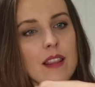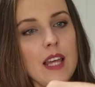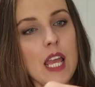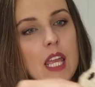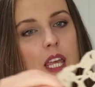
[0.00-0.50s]

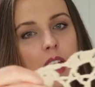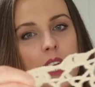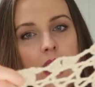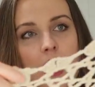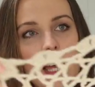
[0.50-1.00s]
thing,
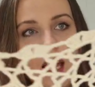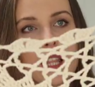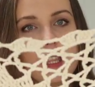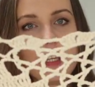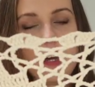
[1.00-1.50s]

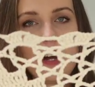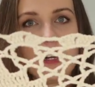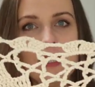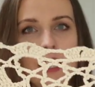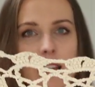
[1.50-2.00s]
the
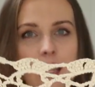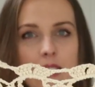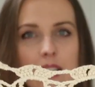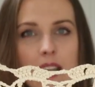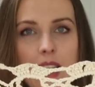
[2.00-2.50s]
yarn,
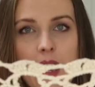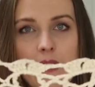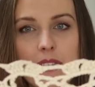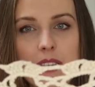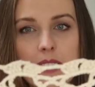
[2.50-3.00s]
and I
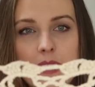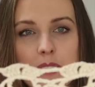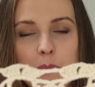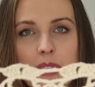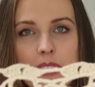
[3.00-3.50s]
have this
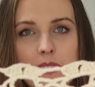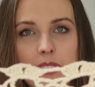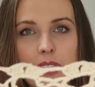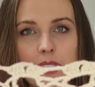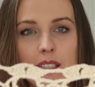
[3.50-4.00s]
little bit over
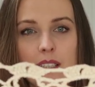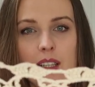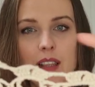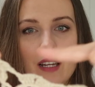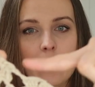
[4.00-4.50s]
here
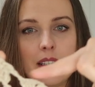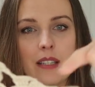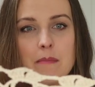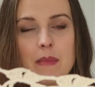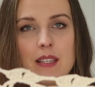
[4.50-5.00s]
that
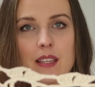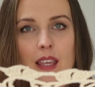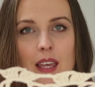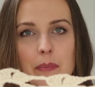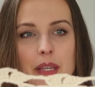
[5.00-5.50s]
it's
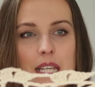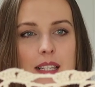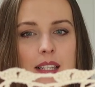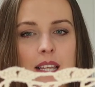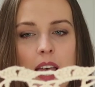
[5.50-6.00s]
missing a
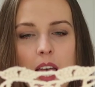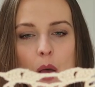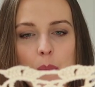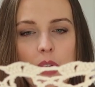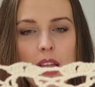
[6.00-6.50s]
piece.
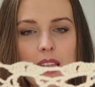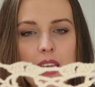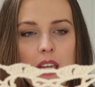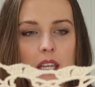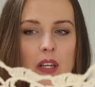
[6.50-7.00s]
But I
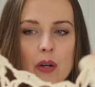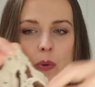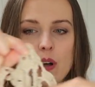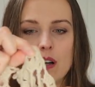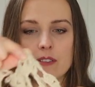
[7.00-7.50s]
think, you know
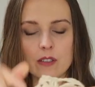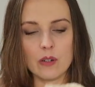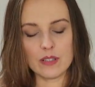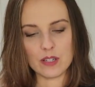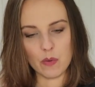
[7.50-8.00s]
what,
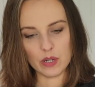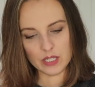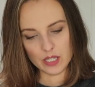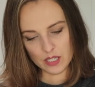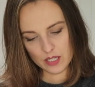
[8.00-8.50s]
overall it's
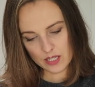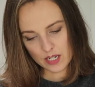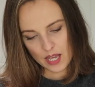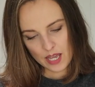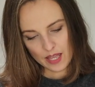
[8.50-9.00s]
quite good.
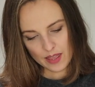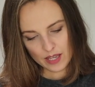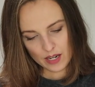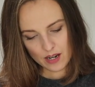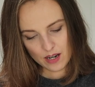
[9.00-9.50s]

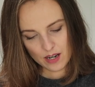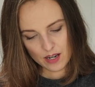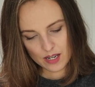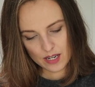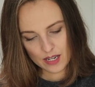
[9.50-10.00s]

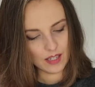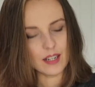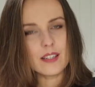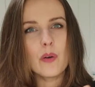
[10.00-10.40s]
This